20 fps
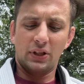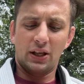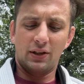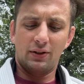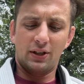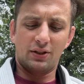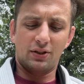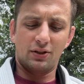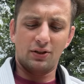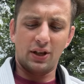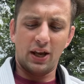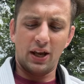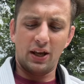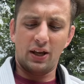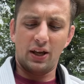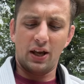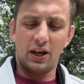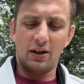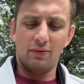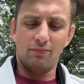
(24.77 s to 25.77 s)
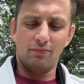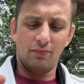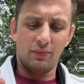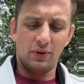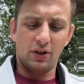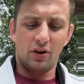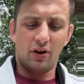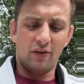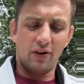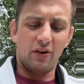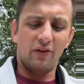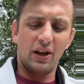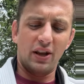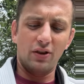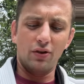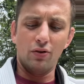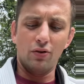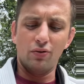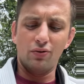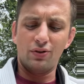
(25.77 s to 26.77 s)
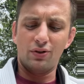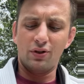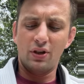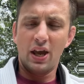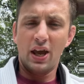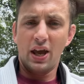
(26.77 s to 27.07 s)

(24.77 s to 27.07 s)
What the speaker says: This is like a everyday use.